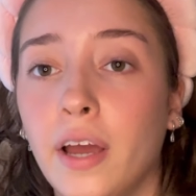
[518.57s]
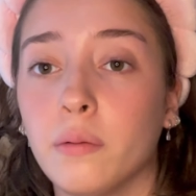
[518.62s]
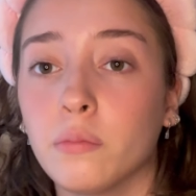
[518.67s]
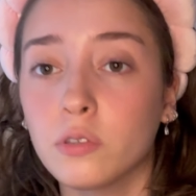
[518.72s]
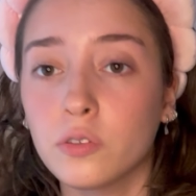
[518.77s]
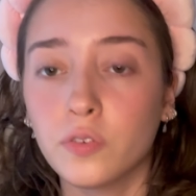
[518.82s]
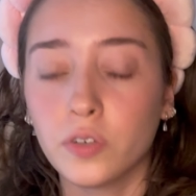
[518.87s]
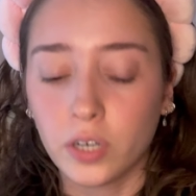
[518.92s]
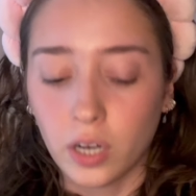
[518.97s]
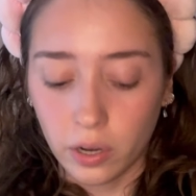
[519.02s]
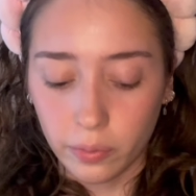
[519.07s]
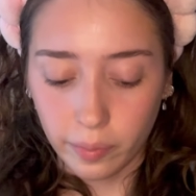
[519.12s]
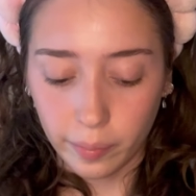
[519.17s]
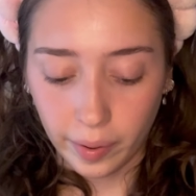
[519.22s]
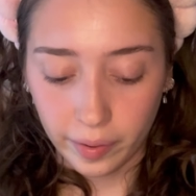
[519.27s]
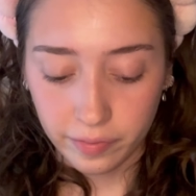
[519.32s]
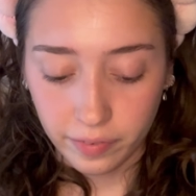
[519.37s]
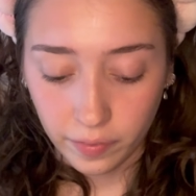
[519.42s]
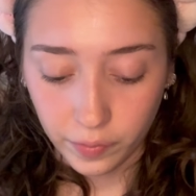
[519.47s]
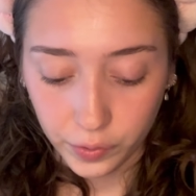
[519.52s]
almost forgot about
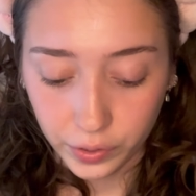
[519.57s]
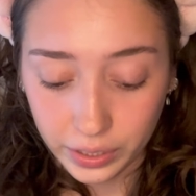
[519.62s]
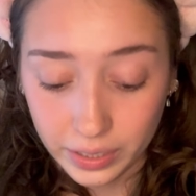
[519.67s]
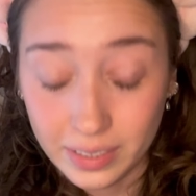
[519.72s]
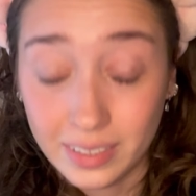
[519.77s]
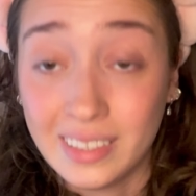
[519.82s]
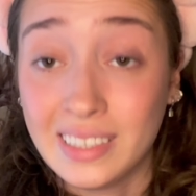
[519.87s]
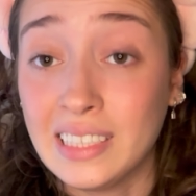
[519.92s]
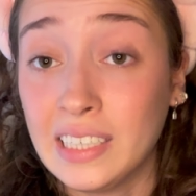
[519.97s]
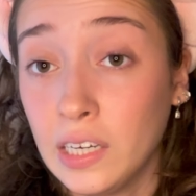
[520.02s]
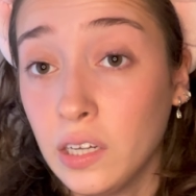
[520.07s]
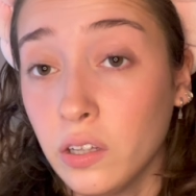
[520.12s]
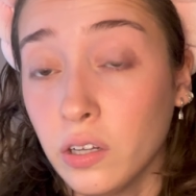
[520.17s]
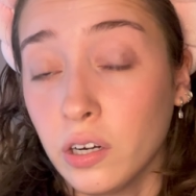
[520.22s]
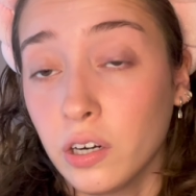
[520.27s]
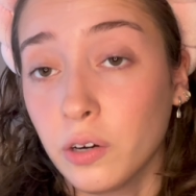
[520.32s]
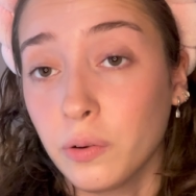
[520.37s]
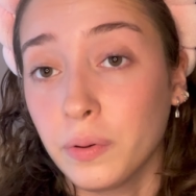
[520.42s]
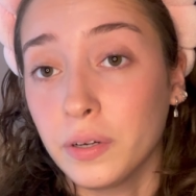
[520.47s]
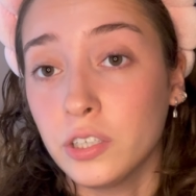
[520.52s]
my favorite
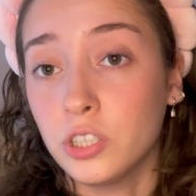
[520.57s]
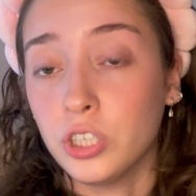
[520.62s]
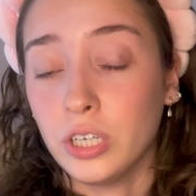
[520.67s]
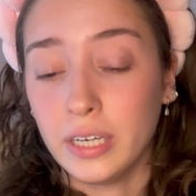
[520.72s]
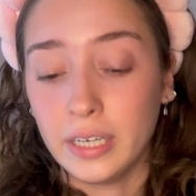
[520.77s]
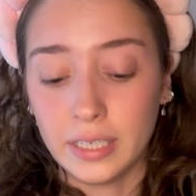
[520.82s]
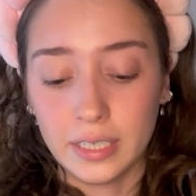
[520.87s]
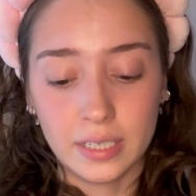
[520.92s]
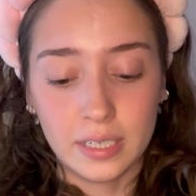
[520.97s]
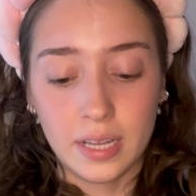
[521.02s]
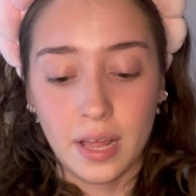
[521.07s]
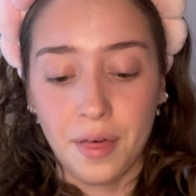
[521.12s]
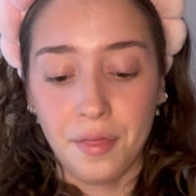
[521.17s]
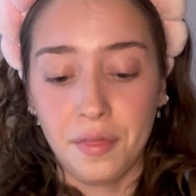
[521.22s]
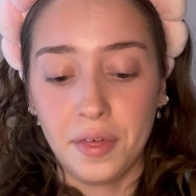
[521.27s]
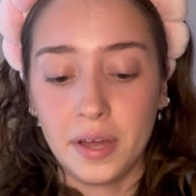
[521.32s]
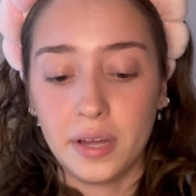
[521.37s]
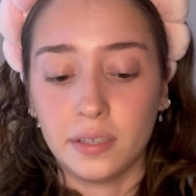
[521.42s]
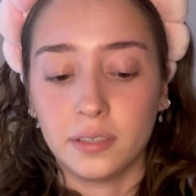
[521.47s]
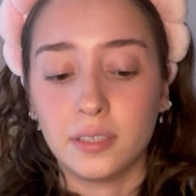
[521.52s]
concealer, which is
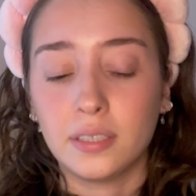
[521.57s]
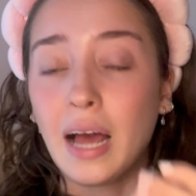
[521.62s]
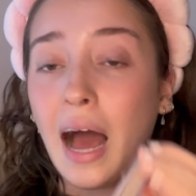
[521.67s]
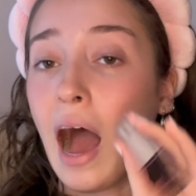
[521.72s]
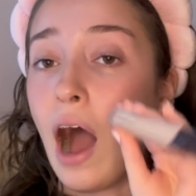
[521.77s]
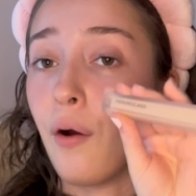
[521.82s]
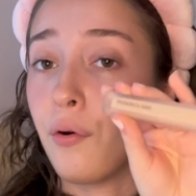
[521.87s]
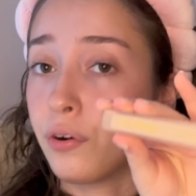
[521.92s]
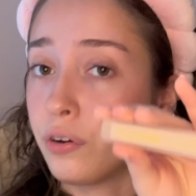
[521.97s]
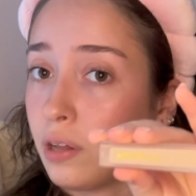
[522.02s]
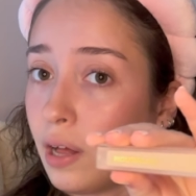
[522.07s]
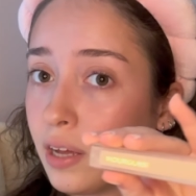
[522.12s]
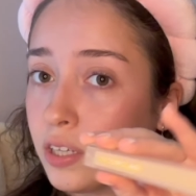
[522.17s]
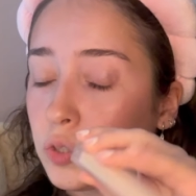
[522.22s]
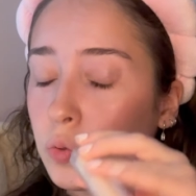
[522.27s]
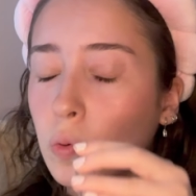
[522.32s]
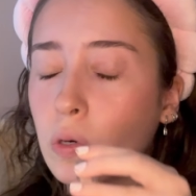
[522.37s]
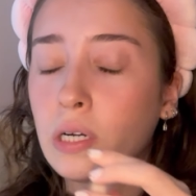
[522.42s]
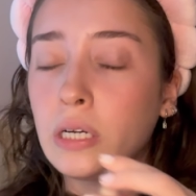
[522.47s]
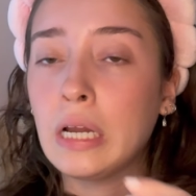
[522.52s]
this
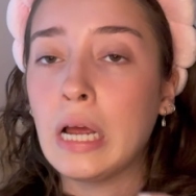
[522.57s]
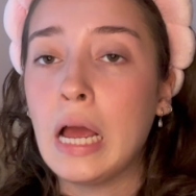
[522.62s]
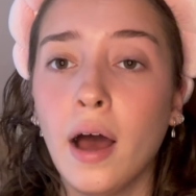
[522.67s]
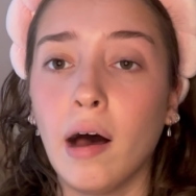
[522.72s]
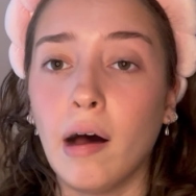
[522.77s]
Hourglass one.